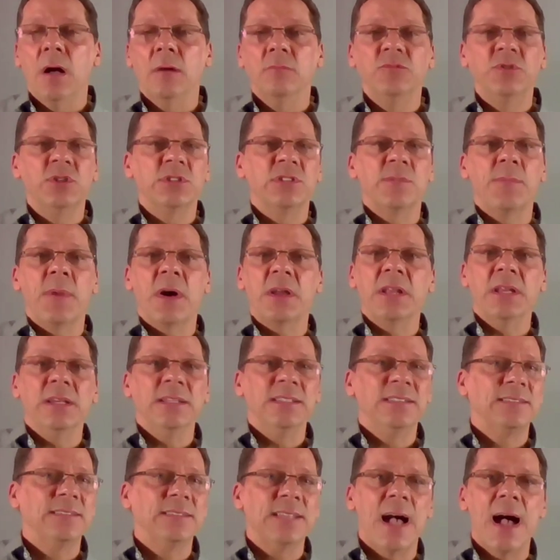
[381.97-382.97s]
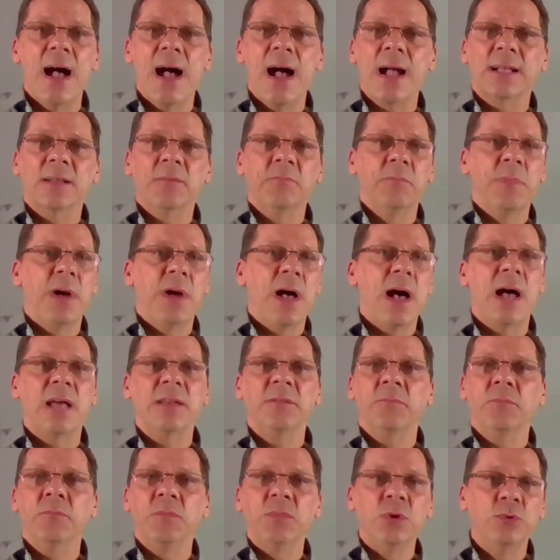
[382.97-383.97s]
just about any stock,
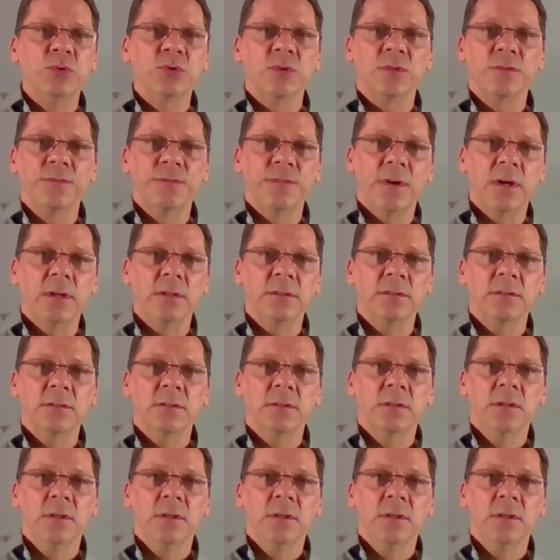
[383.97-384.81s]
bond, mutual fund.